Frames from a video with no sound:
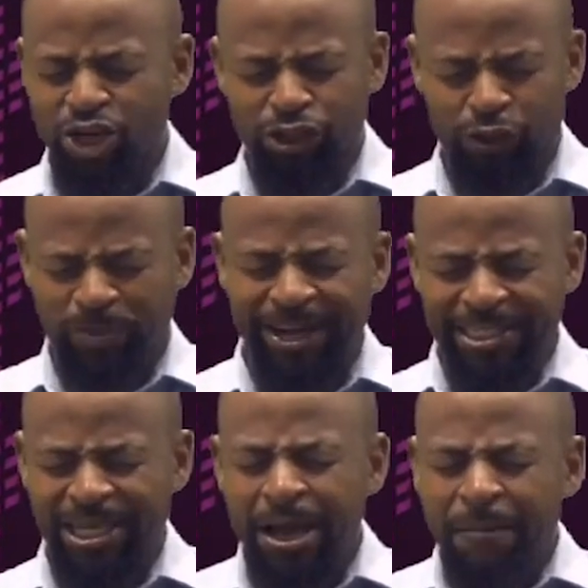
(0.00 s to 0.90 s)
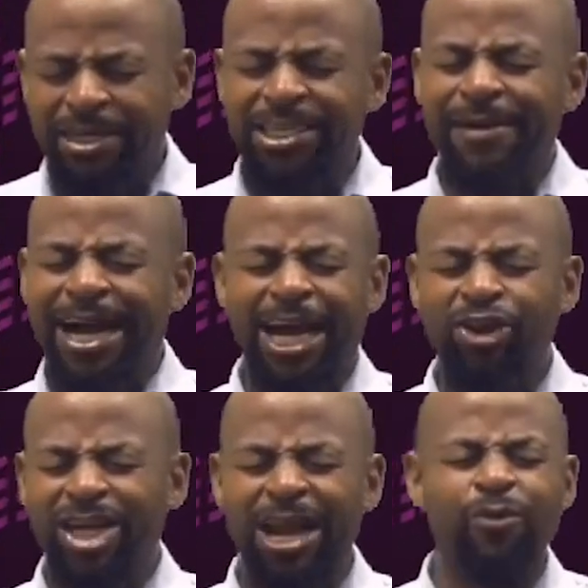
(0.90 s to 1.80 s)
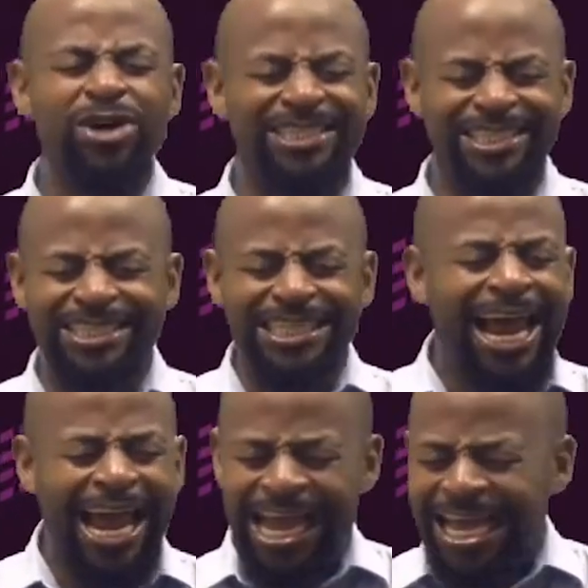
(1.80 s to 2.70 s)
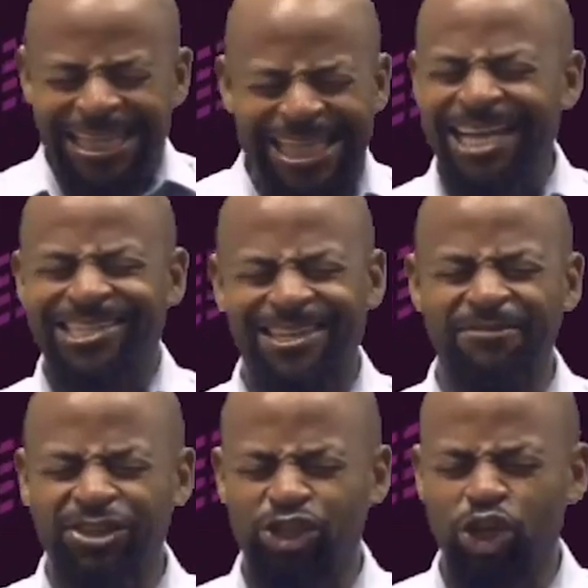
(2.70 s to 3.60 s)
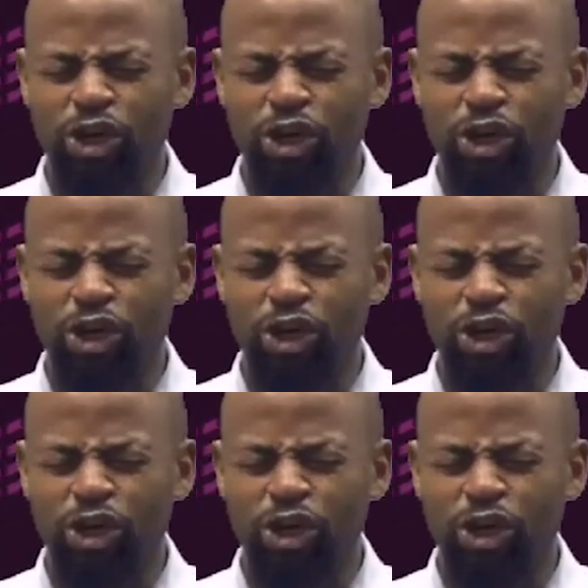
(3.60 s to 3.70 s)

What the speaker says: Your spirit will stay their service.